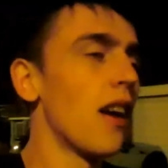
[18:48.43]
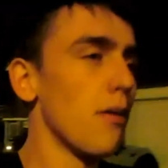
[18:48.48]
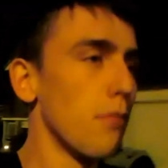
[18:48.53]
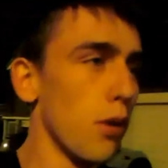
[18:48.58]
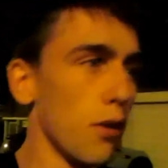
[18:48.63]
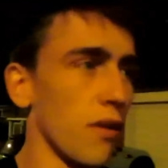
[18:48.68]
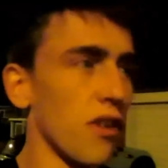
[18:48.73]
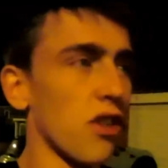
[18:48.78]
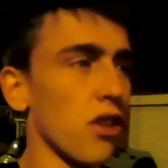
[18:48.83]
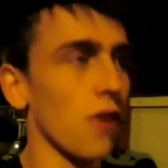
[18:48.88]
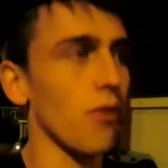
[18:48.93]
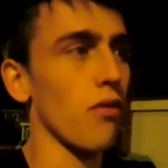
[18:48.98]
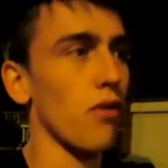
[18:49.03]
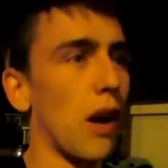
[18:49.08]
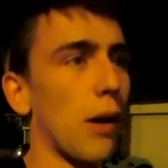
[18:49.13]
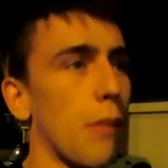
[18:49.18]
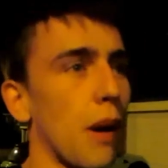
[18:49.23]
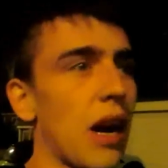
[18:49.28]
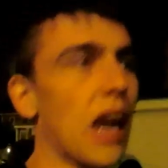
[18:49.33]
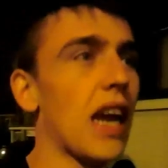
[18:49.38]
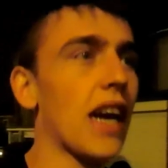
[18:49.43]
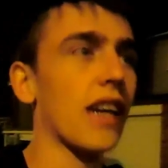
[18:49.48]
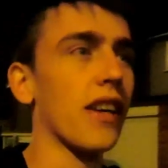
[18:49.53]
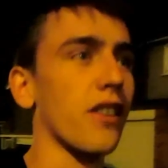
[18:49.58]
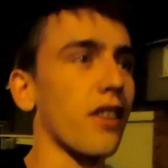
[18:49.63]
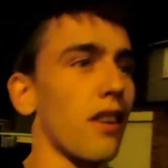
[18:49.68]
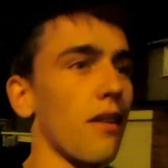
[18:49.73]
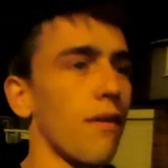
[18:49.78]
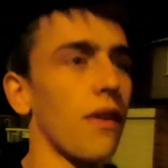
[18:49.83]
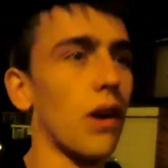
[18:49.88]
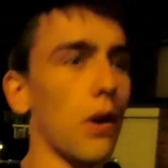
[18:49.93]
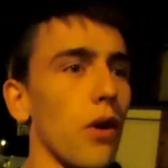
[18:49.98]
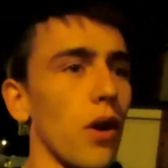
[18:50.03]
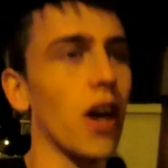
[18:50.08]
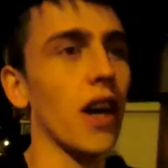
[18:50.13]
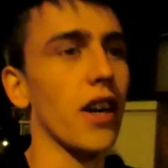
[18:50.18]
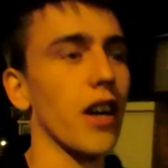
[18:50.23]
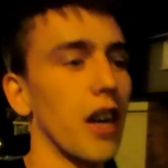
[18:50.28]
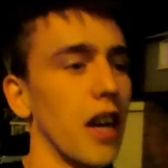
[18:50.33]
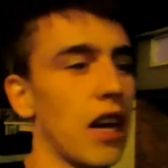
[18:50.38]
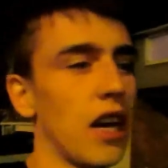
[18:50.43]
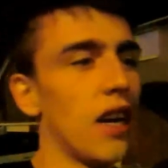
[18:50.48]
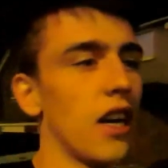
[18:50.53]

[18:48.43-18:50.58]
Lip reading: Moving stuff around, my legs feel like